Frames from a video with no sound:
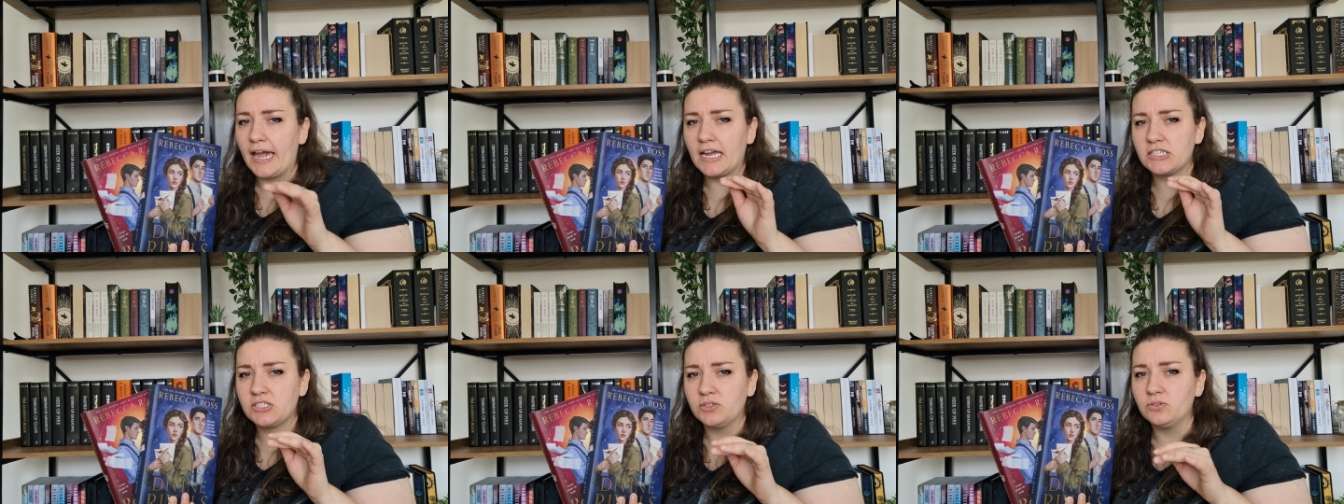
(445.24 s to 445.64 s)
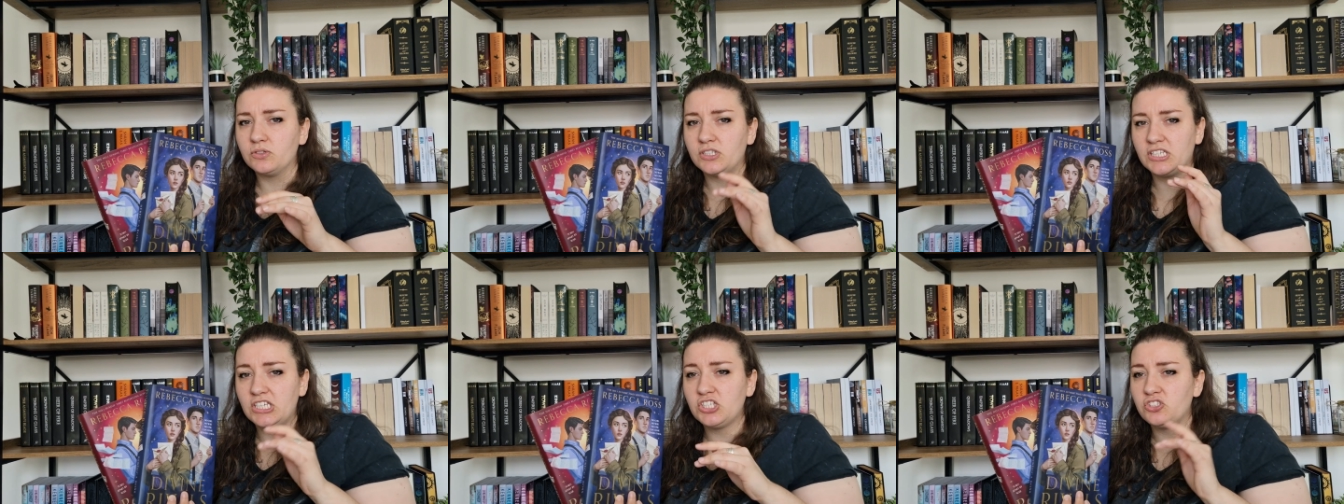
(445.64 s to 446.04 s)
at all
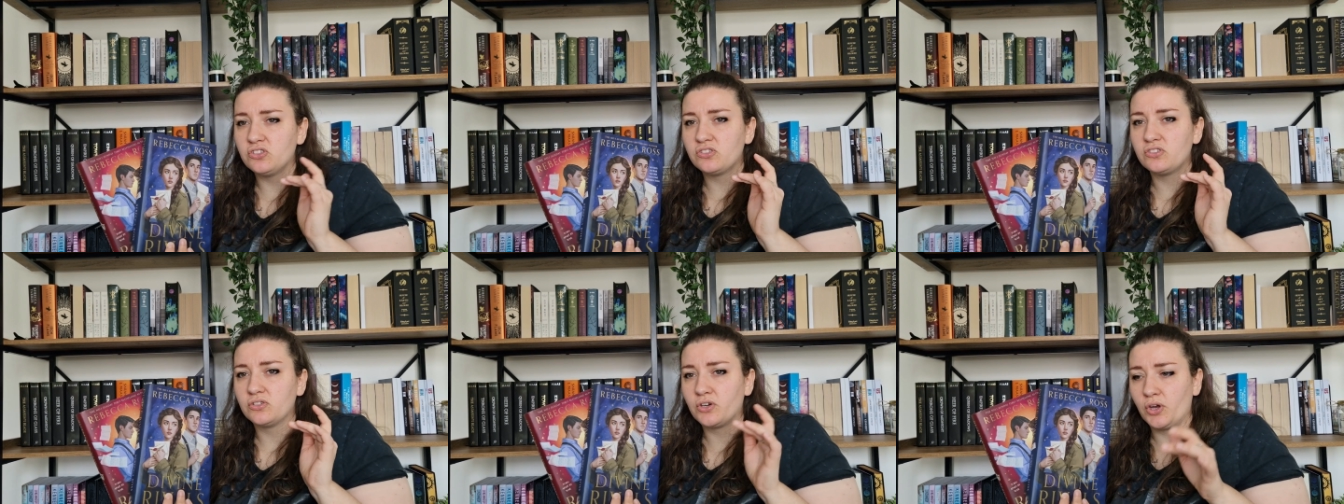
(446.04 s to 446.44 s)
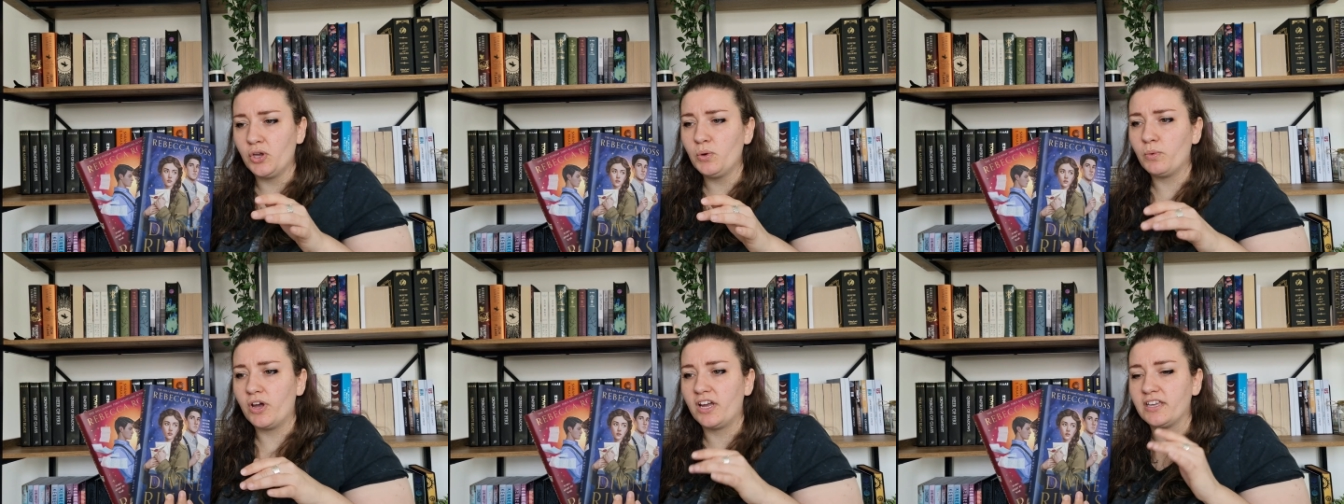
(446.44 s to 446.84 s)
he's just a
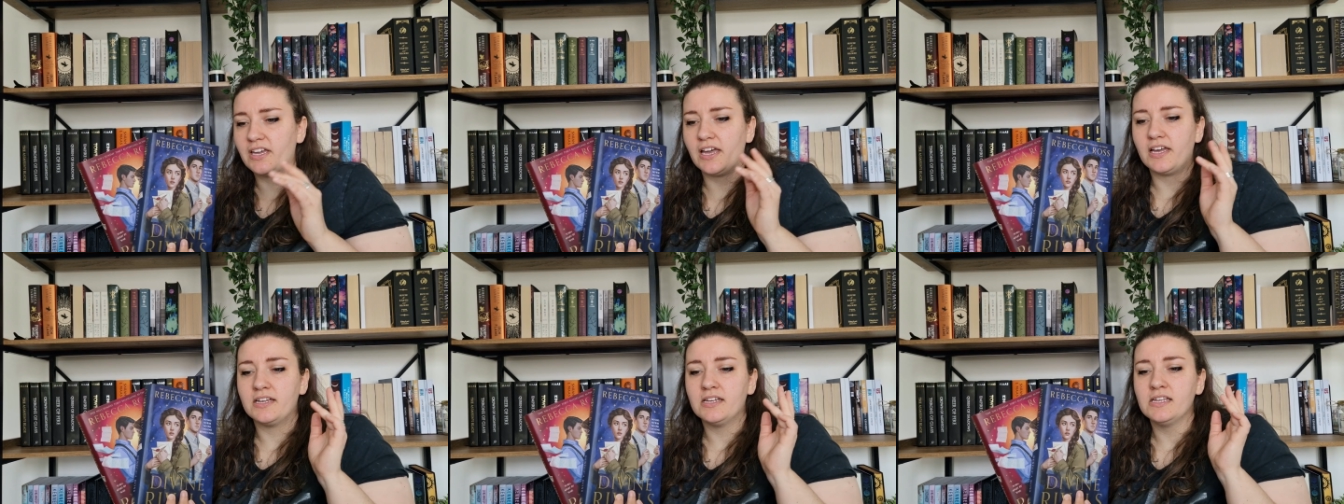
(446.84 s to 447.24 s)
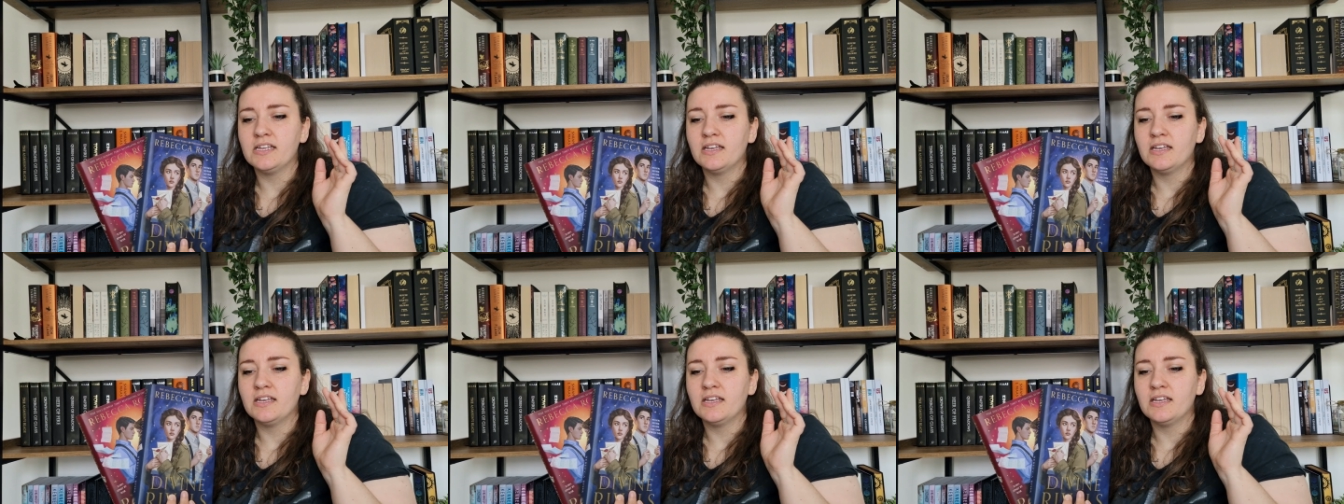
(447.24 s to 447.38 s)
co-worker